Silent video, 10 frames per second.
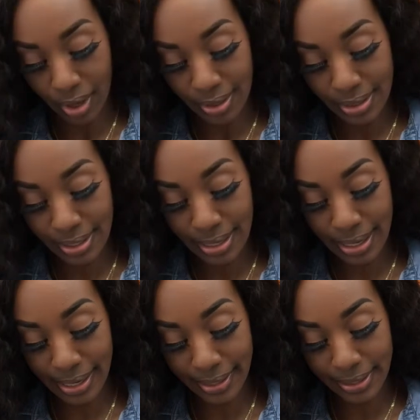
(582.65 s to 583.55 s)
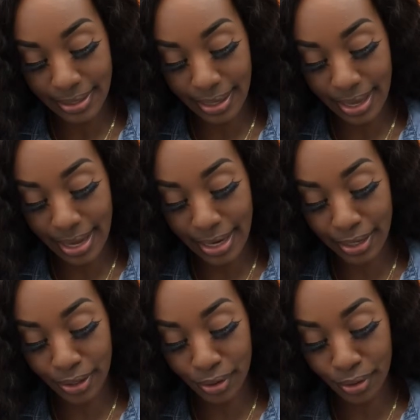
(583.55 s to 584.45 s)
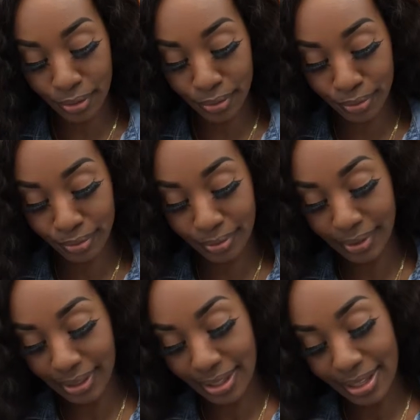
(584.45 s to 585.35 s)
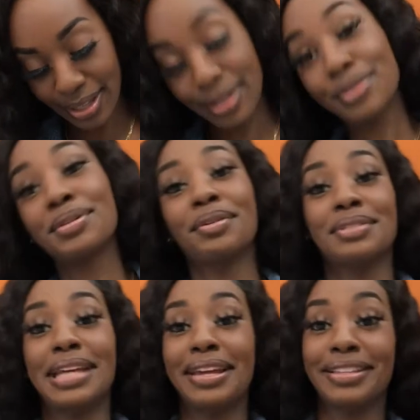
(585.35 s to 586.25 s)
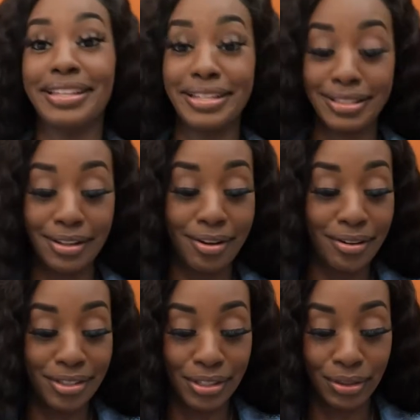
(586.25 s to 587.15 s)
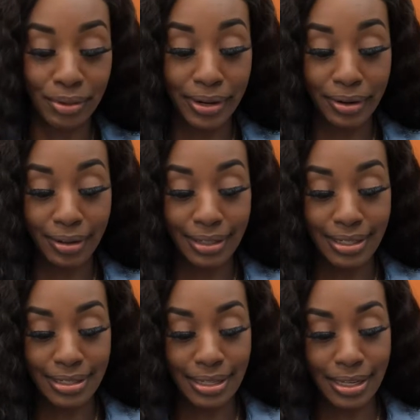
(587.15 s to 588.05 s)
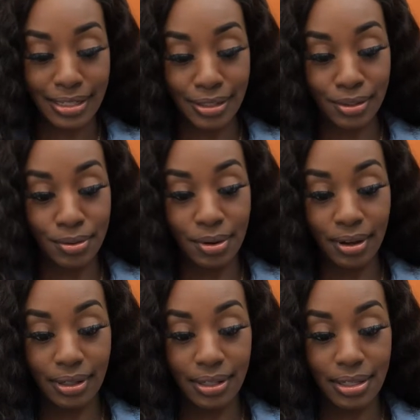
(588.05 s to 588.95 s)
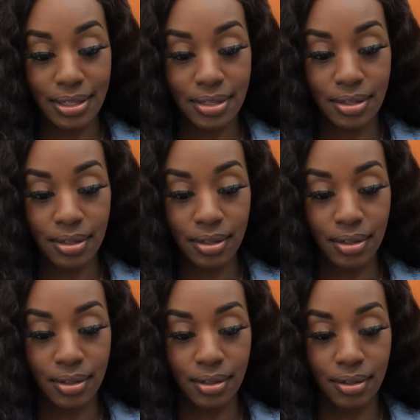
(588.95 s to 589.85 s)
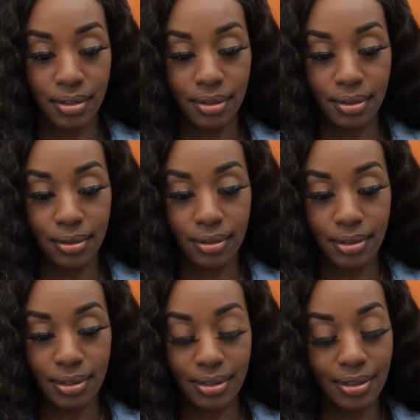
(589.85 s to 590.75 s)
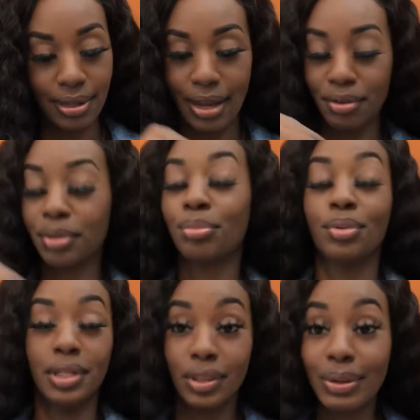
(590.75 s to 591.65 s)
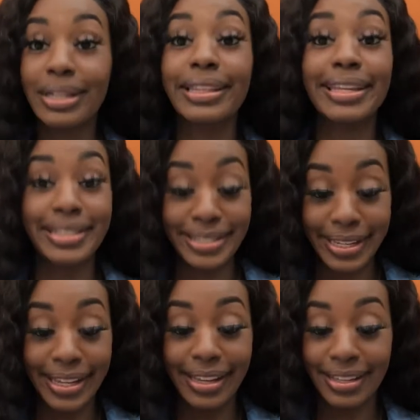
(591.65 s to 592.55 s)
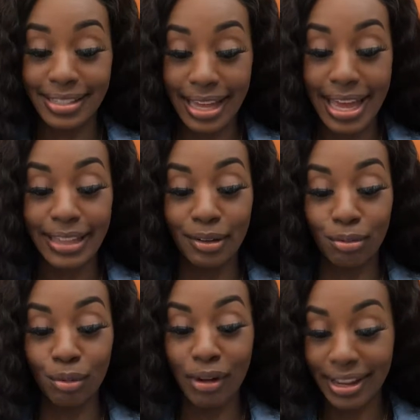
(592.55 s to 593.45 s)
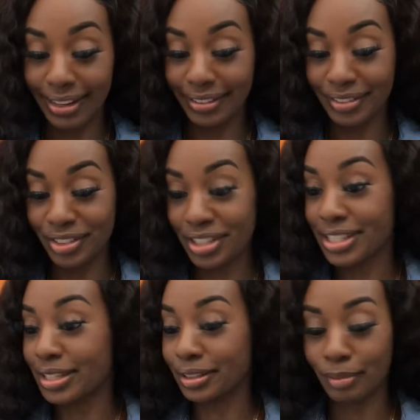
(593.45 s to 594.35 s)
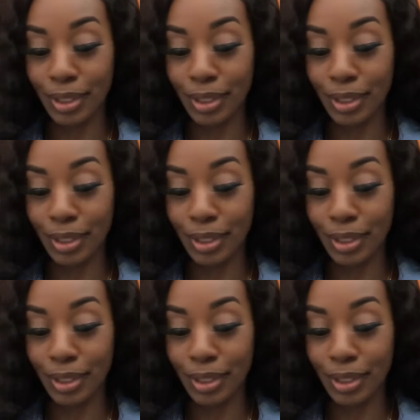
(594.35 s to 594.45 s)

See, guys, had I known it was going to take this long to thread all these things and do all of this, Lord, I would have pre-threaded these things and had them ready just to